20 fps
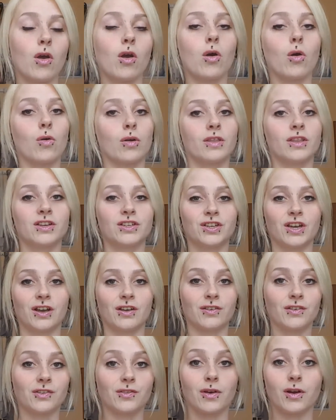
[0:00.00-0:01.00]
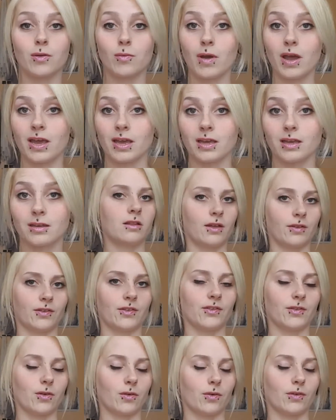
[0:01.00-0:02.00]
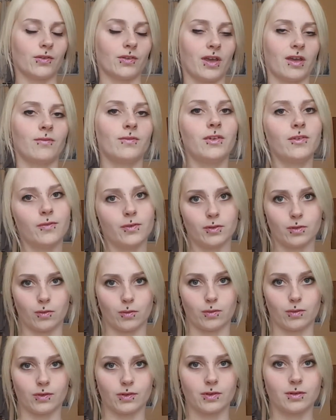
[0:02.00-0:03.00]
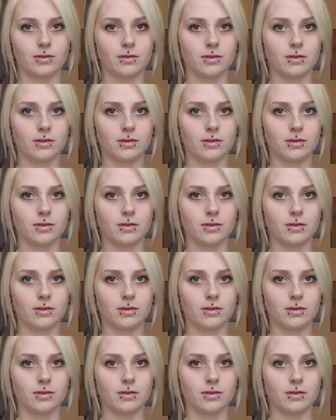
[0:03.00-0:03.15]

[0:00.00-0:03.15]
or are they charged straight away? Classes could also have different laws.